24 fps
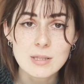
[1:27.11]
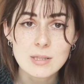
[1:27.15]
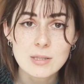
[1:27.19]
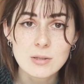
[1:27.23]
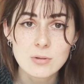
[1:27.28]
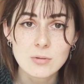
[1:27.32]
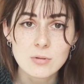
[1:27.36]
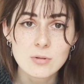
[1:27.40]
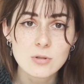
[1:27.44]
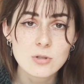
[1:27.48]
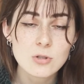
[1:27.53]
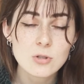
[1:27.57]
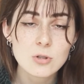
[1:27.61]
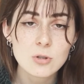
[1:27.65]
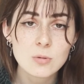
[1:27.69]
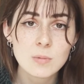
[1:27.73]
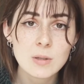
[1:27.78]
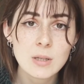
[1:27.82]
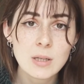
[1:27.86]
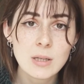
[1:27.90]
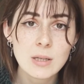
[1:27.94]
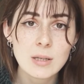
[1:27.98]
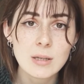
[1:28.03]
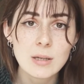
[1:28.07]
So in
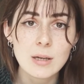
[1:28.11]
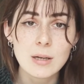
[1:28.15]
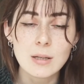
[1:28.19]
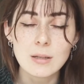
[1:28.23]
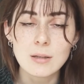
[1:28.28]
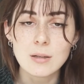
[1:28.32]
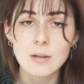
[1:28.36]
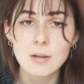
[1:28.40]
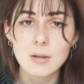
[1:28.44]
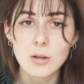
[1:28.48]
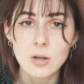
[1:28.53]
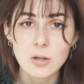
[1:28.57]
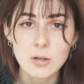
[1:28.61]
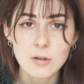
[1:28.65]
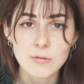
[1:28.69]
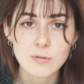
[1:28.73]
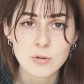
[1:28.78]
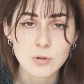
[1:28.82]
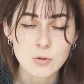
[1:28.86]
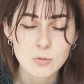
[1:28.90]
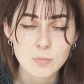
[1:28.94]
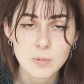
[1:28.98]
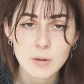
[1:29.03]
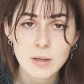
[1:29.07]
Germany and a lot of
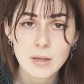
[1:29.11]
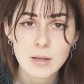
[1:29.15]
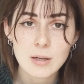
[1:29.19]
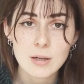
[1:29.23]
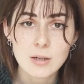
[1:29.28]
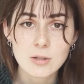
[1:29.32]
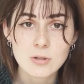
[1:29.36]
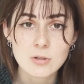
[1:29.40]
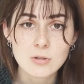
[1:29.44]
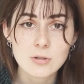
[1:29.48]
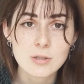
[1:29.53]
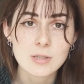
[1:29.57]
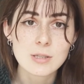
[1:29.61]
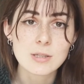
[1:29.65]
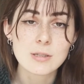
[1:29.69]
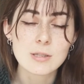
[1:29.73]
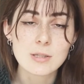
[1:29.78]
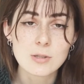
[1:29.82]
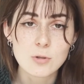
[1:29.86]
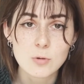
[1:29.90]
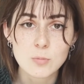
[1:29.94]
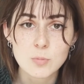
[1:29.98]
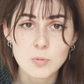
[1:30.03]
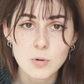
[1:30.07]
European countries,
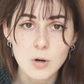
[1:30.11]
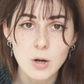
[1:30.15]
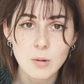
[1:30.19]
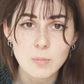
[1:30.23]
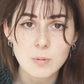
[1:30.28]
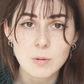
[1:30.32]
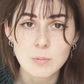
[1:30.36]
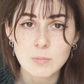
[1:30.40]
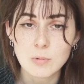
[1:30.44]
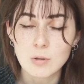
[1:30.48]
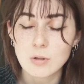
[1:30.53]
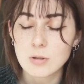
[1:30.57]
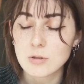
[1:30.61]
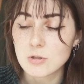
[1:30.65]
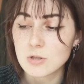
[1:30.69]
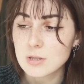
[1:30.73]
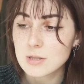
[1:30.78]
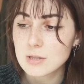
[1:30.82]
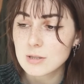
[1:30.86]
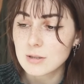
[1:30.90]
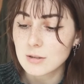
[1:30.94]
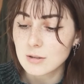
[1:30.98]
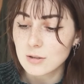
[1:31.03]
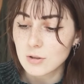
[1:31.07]
it's no problem. You
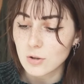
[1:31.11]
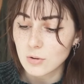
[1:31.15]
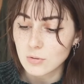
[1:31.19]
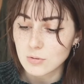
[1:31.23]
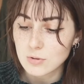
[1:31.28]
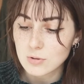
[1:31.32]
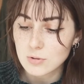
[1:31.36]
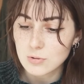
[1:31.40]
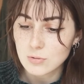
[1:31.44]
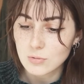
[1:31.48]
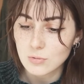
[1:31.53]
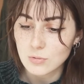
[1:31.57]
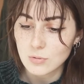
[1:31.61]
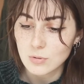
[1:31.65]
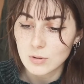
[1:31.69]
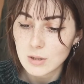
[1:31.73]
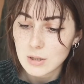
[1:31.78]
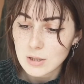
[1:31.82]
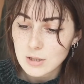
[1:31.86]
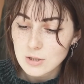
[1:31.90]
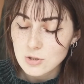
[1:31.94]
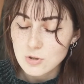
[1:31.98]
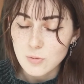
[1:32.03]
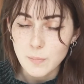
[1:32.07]
just can go to
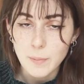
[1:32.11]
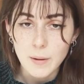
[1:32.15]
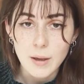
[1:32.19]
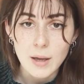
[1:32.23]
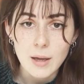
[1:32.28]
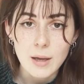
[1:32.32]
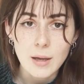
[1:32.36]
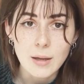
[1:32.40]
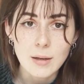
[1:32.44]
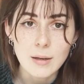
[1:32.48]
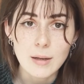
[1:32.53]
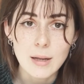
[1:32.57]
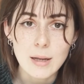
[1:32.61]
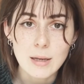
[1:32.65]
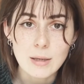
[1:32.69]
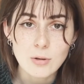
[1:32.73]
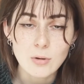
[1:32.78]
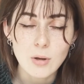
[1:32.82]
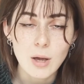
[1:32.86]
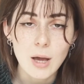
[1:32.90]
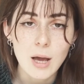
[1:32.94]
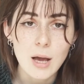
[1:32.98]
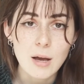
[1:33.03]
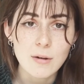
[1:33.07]
Japan and
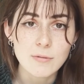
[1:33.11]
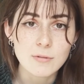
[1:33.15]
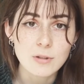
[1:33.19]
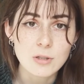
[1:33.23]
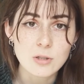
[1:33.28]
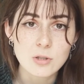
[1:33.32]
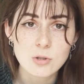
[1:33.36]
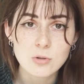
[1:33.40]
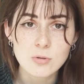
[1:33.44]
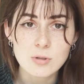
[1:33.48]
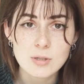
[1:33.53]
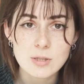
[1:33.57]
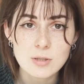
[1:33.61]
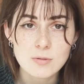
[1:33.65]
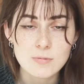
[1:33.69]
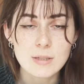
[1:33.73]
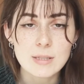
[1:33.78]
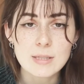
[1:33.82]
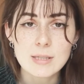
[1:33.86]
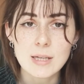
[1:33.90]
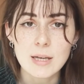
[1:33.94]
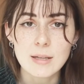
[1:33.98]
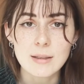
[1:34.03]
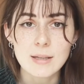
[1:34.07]
you have the tourist
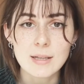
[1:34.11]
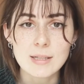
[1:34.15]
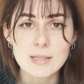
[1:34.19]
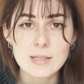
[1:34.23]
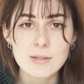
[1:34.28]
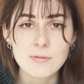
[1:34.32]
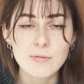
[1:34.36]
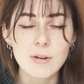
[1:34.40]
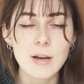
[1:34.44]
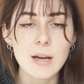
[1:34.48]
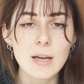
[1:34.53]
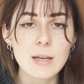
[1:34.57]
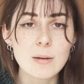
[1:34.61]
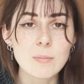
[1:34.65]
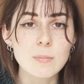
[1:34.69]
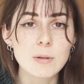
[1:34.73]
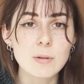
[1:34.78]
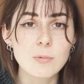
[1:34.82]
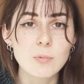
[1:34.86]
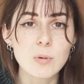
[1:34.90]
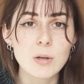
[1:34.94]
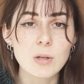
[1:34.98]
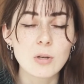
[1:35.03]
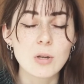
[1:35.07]
visa and that's fine.
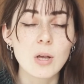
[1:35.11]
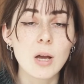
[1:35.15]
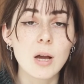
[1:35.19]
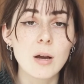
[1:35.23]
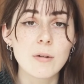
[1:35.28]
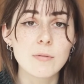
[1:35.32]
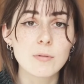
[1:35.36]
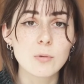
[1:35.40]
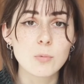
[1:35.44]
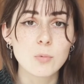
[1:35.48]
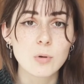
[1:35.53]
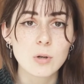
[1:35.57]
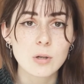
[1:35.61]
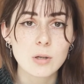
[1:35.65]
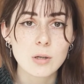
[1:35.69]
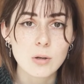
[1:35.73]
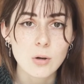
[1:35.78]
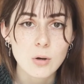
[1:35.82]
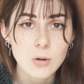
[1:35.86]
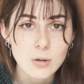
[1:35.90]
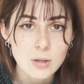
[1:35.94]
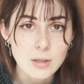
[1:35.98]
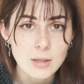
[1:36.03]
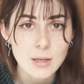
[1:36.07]
But when you have the working
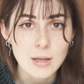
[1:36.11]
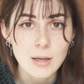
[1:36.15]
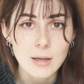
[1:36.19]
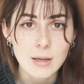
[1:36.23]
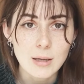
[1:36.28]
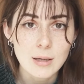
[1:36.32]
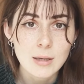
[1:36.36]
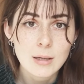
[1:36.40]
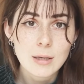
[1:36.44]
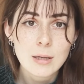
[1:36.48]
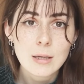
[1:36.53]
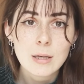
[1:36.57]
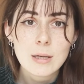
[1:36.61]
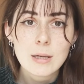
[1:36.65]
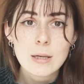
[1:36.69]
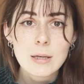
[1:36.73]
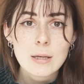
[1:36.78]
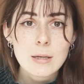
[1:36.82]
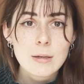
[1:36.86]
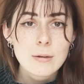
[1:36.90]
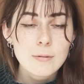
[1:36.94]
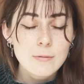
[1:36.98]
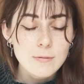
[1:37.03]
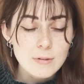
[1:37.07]
holiday
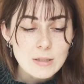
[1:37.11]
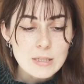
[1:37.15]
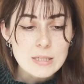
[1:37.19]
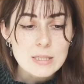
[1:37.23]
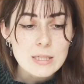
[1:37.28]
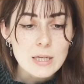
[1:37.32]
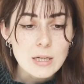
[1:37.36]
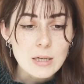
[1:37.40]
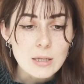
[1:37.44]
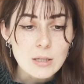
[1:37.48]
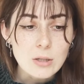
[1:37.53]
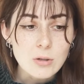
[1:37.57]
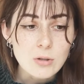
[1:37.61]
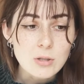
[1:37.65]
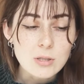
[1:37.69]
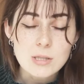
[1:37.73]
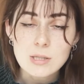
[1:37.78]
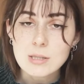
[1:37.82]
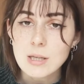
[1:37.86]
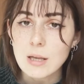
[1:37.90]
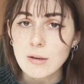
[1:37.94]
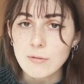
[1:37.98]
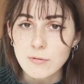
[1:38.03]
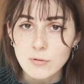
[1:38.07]
visa, you can
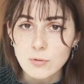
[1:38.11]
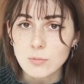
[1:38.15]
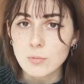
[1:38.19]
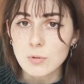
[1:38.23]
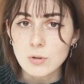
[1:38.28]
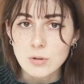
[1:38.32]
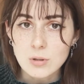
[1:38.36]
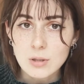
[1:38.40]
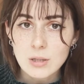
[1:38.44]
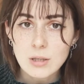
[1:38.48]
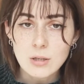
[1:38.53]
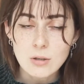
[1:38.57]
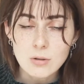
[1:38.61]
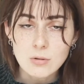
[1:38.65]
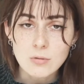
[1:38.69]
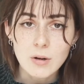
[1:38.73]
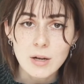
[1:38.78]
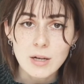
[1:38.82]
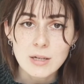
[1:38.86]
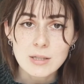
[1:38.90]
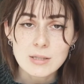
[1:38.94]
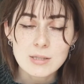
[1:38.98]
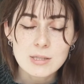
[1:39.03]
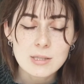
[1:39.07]
stay for 1 year,
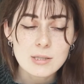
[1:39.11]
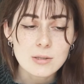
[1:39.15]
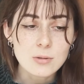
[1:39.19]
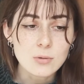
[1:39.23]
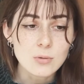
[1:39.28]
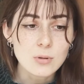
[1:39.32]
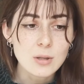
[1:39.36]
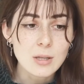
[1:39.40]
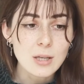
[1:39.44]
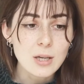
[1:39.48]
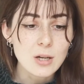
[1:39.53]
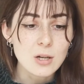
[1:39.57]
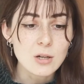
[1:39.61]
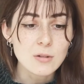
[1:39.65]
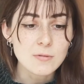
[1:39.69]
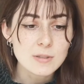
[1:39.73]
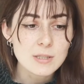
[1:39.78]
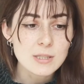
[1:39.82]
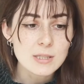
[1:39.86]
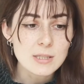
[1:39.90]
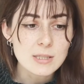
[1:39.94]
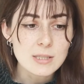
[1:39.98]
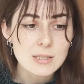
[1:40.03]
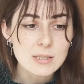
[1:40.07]
right? So the ERFS
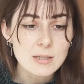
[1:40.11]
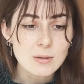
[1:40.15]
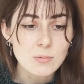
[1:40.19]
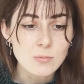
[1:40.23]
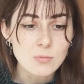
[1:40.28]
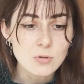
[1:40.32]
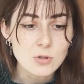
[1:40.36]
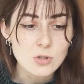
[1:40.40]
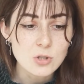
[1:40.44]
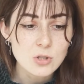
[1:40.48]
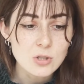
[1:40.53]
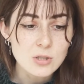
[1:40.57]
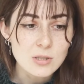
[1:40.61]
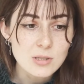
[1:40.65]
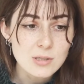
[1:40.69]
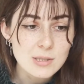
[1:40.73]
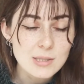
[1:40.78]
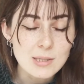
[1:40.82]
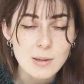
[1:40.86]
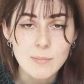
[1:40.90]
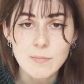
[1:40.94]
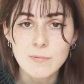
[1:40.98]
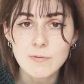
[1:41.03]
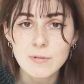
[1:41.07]
system was
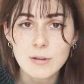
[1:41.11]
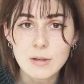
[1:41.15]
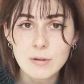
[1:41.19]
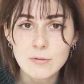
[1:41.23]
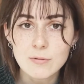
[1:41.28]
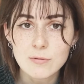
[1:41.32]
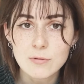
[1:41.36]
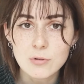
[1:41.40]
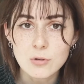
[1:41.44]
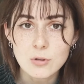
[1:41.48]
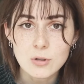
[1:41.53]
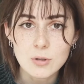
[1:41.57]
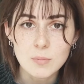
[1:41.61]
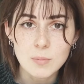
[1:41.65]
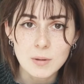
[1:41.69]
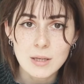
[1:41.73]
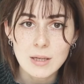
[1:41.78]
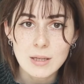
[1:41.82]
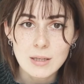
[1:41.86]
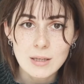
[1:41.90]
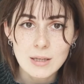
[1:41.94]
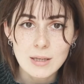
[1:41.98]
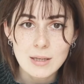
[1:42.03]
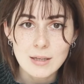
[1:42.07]
just something for the
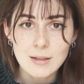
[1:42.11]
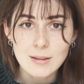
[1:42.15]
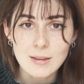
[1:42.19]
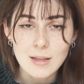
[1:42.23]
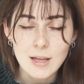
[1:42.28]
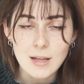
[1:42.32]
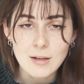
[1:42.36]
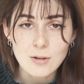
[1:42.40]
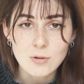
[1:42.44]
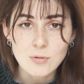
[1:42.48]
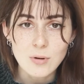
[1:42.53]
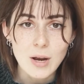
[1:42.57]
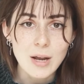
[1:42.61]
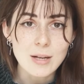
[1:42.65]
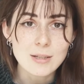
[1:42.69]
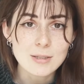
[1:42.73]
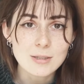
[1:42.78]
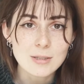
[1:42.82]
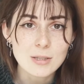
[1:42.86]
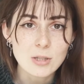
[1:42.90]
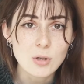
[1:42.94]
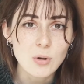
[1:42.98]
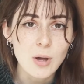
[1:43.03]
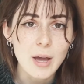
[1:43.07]
beginning that
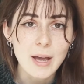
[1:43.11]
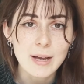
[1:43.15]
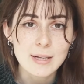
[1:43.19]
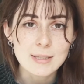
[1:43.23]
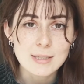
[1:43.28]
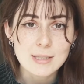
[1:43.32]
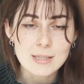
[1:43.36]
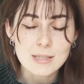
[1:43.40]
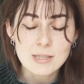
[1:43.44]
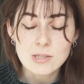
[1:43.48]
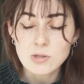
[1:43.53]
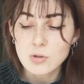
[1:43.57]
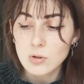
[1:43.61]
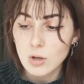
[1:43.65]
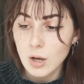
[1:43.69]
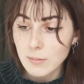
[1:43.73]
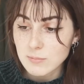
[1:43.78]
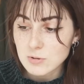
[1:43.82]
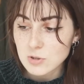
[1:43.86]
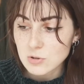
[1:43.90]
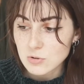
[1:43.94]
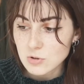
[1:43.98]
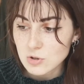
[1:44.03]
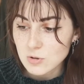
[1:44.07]
granted you access to
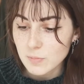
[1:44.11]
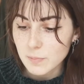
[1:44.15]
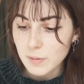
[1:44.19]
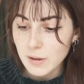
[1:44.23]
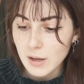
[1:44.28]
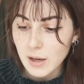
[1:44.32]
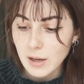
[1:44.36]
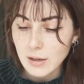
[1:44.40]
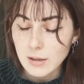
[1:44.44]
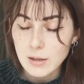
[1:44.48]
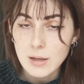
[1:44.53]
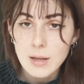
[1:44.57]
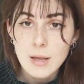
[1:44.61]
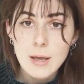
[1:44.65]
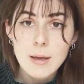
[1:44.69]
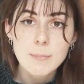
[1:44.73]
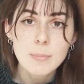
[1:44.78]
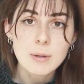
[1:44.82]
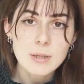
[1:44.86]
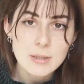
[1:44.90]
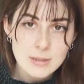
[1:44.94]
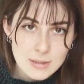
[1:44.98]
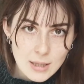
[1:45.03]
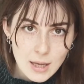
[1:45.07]
come to Japan.
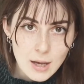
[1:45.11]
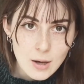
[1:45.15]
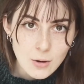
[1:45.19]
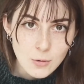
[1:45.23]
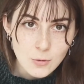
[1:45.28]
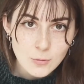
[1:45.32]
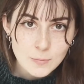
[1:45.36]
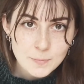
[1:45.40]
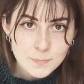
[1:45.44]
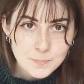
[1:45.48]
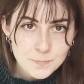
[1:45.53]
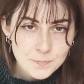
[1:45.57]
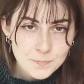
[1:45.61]
But now